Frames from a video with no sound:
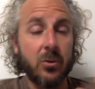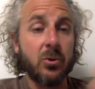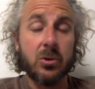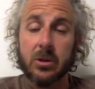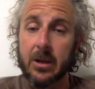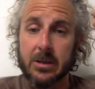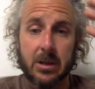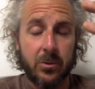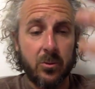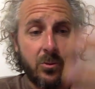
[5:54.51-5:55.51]
Usually, like I
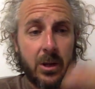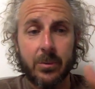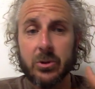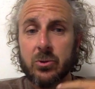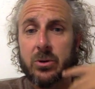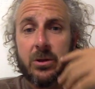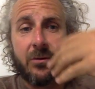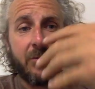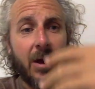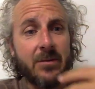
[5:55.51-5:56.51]
said, through the imagery and
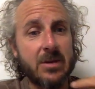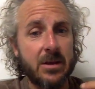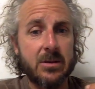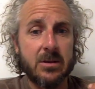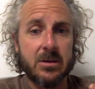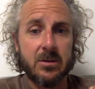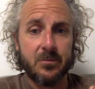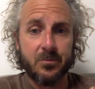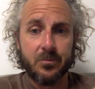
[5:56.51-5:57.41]
the five senses.